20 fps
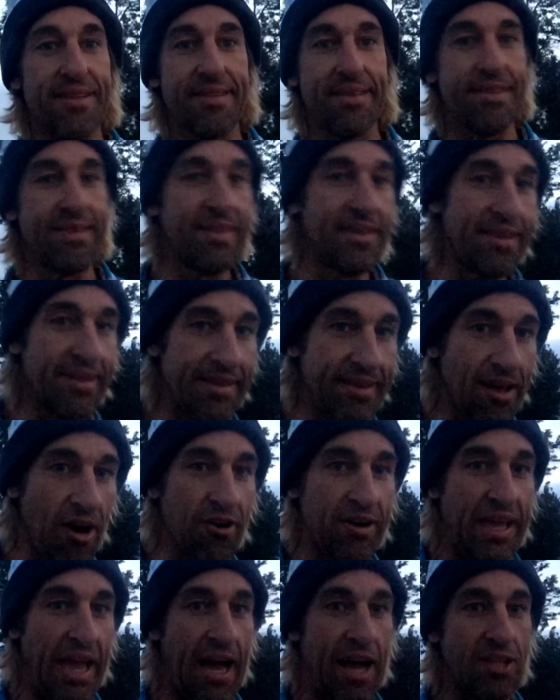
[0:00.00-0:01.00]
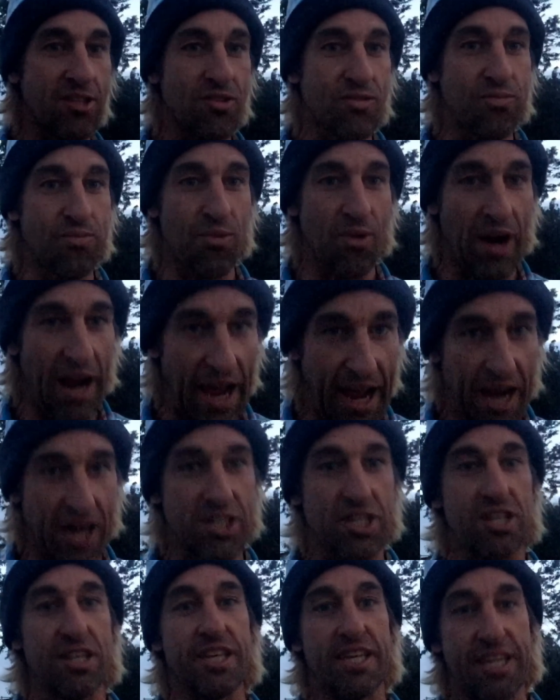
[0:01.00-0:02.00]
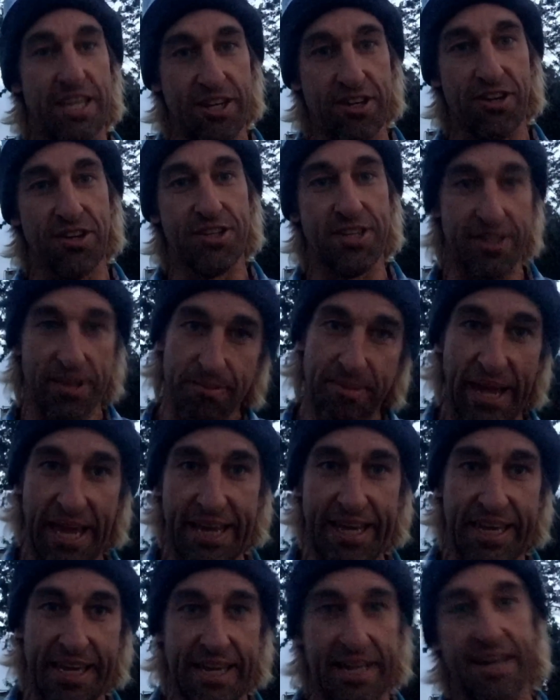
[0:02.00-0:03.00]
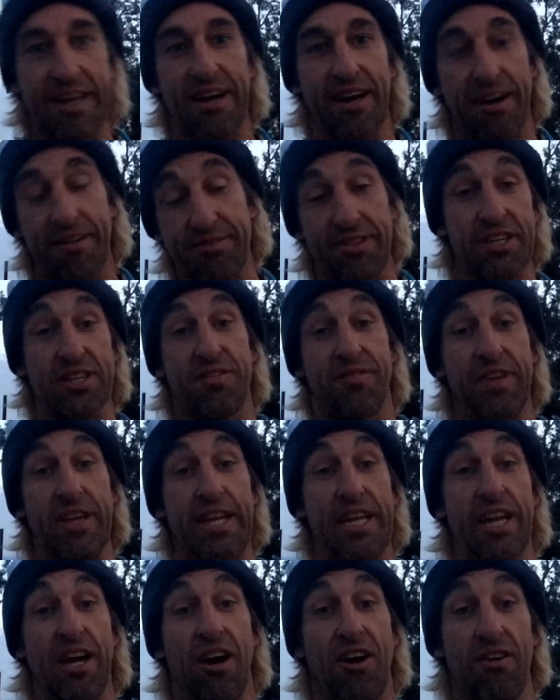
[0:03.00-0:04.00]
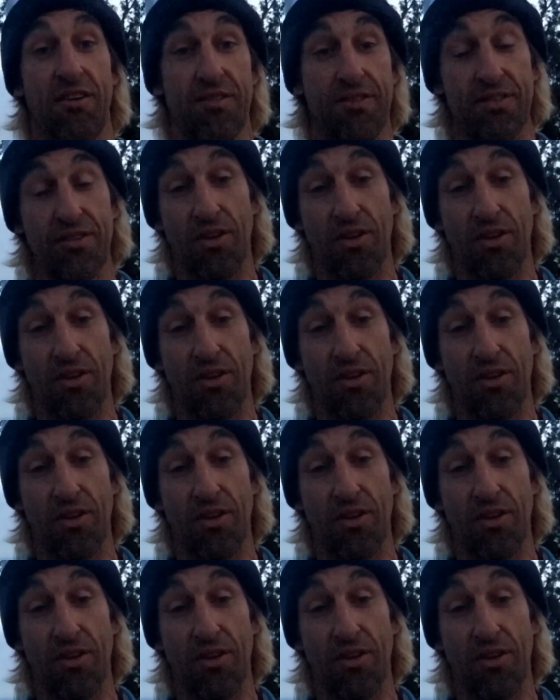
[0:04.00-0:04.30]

no cats were actually killed in the making of this video